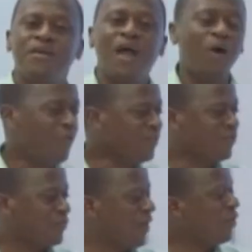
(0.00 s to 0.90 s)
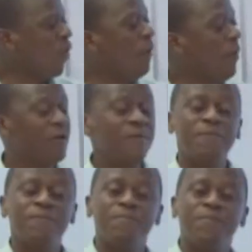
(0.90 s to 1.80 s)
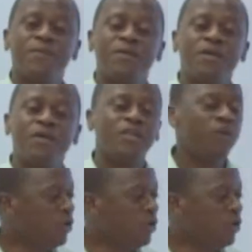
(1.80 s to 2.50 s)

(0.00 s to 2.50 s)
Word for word: Now this is very common the